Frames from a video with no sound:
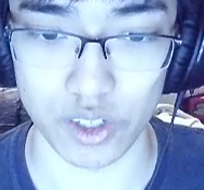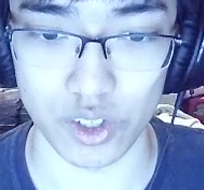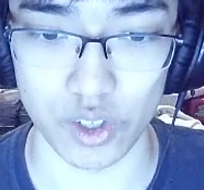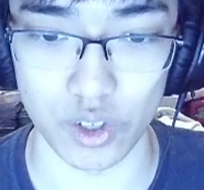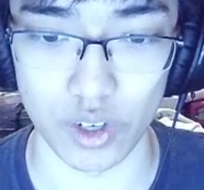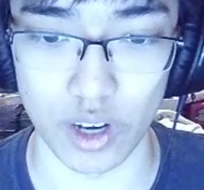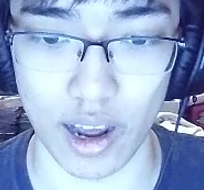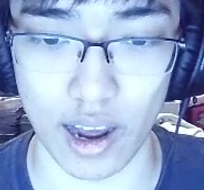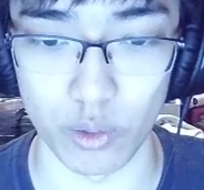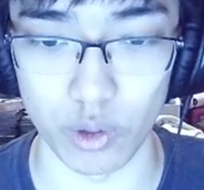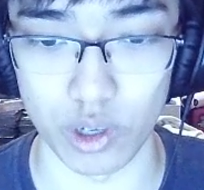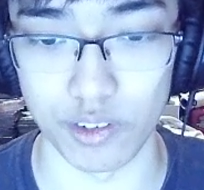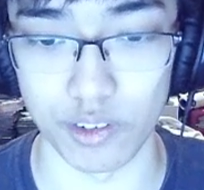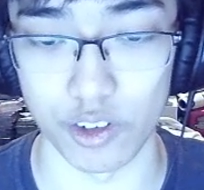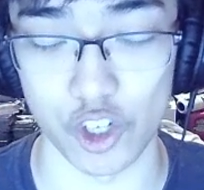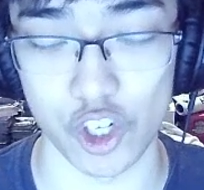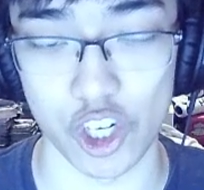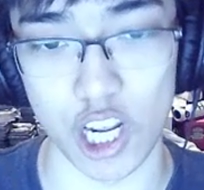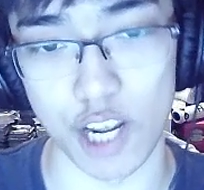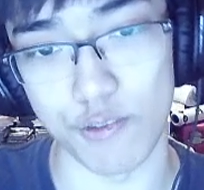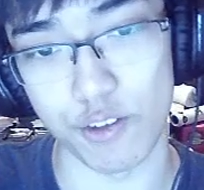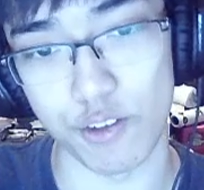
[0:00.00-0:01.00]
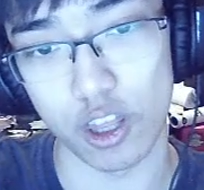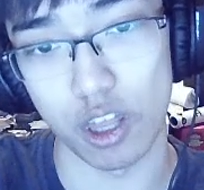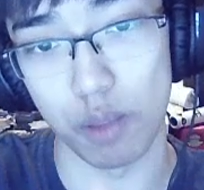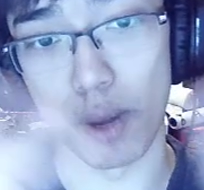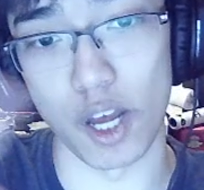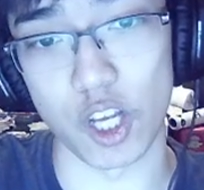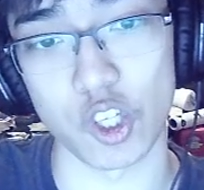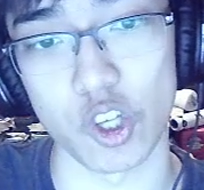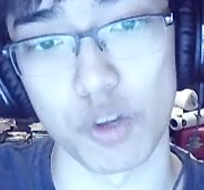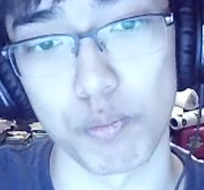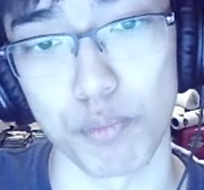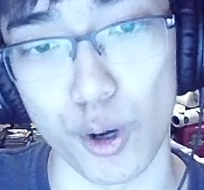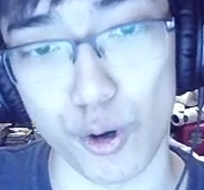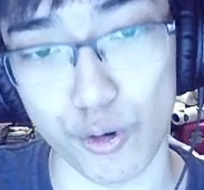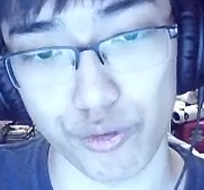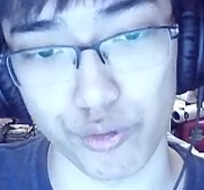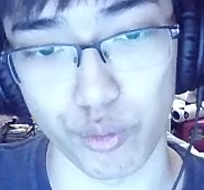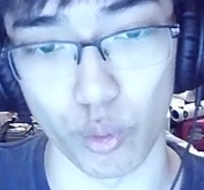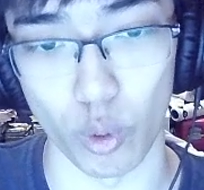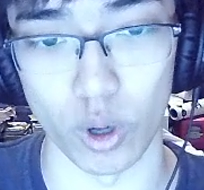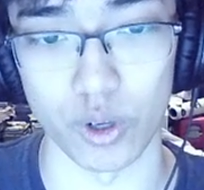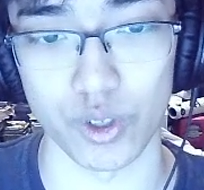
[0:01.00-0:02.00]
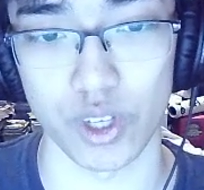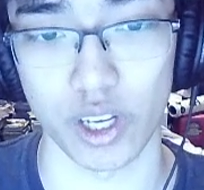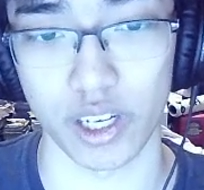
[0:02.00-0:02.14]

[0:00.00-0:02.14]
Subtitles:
So now we've achieved the best of both worlds.